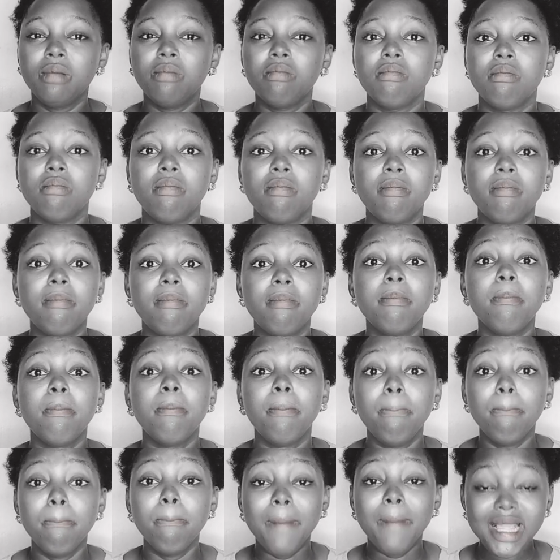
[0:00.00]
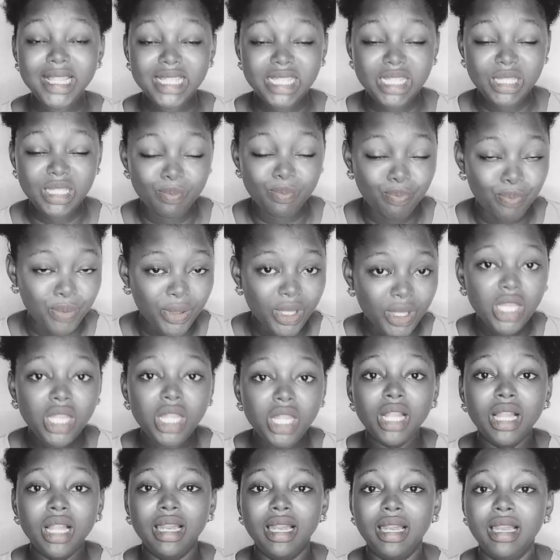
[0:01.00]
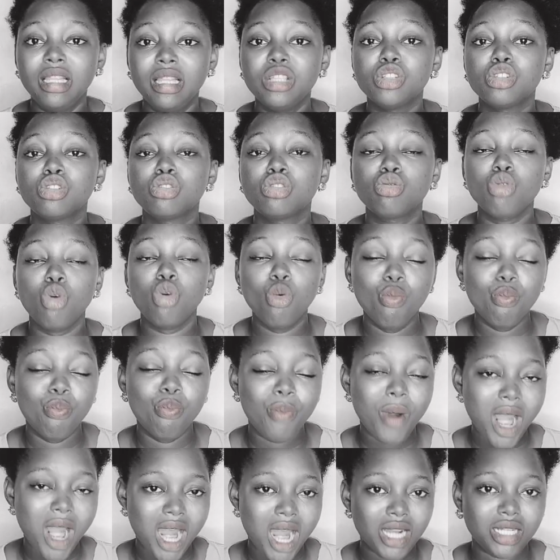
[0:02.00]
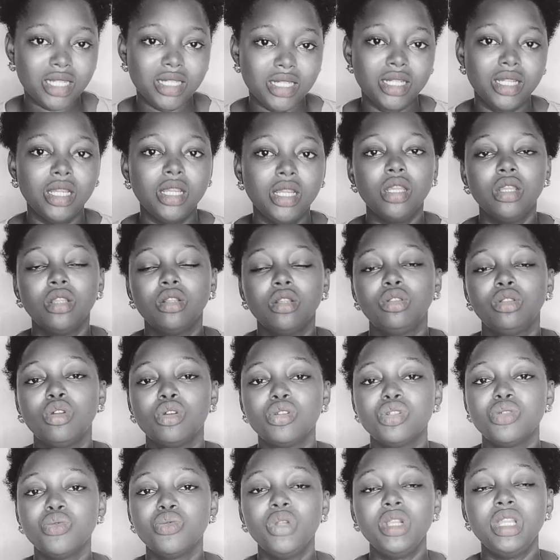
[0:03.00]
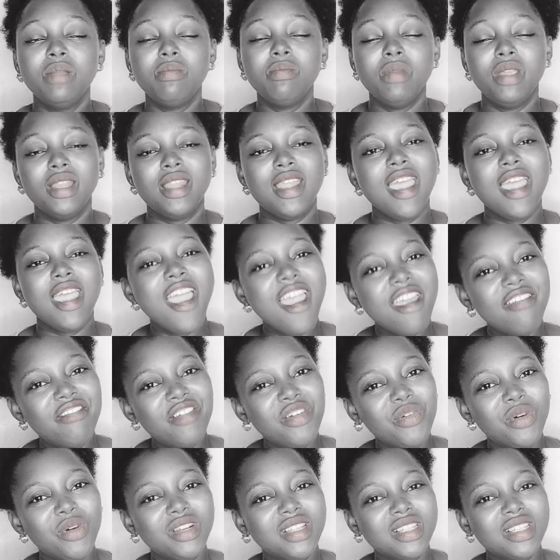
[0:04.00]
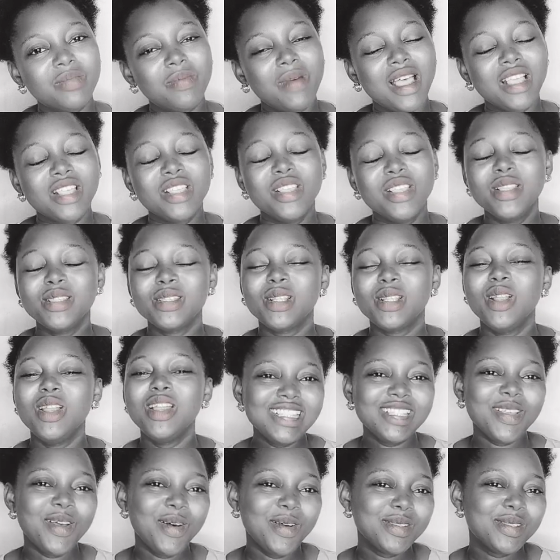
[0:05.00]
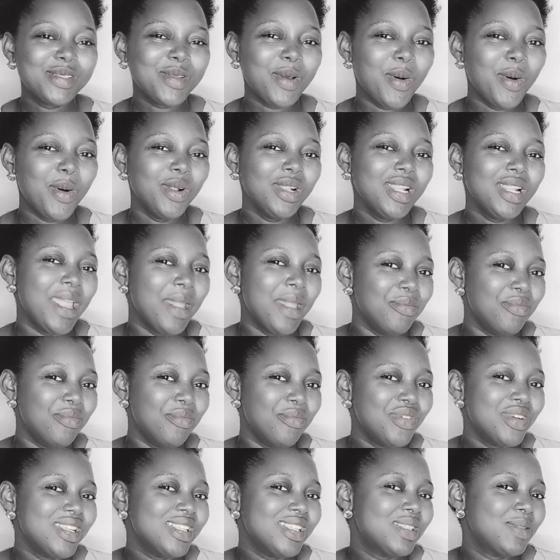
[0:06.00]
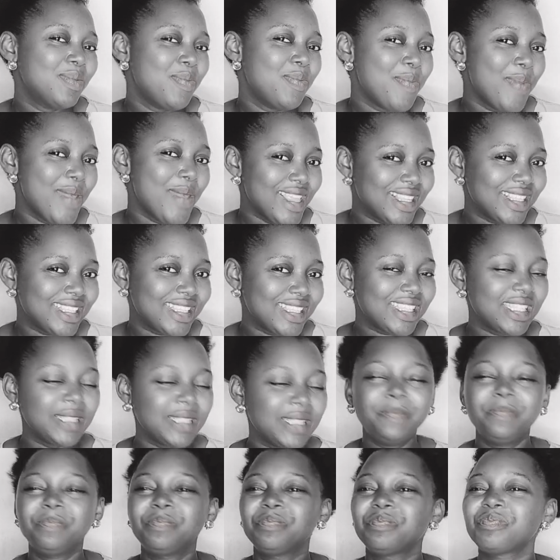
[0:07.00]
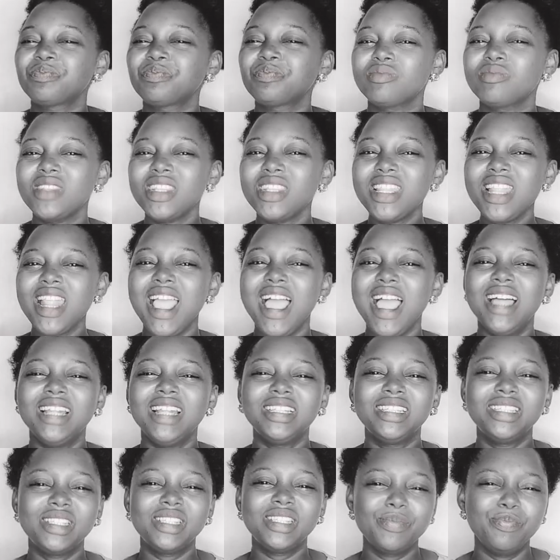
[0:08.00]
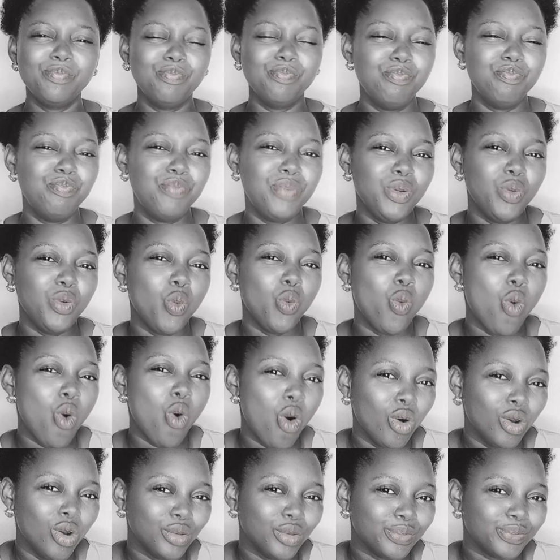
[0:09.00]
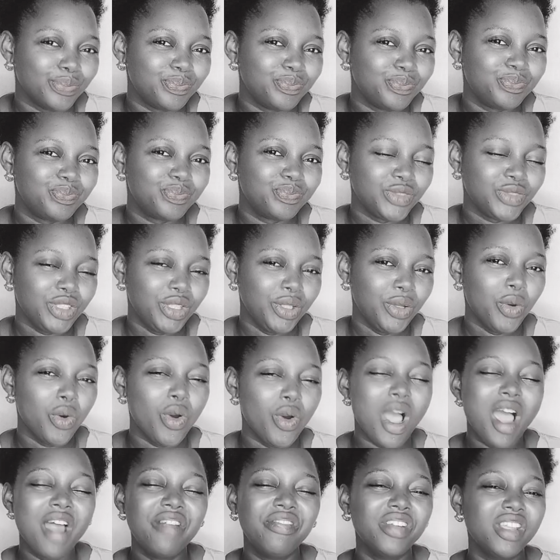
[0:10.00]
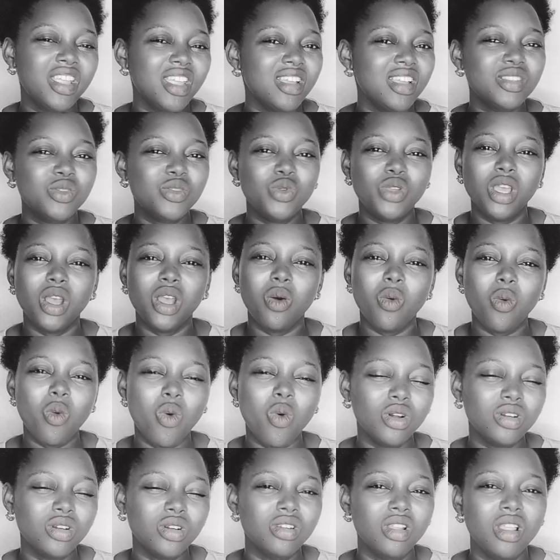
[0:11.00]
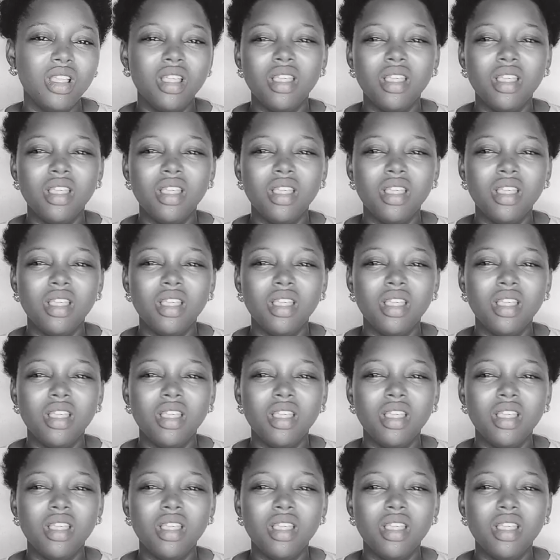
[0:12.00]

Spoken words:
might be so bad. Doesn't really mean everyone is bad. So let us all embrace peace and be one. You know, Africans, we are one,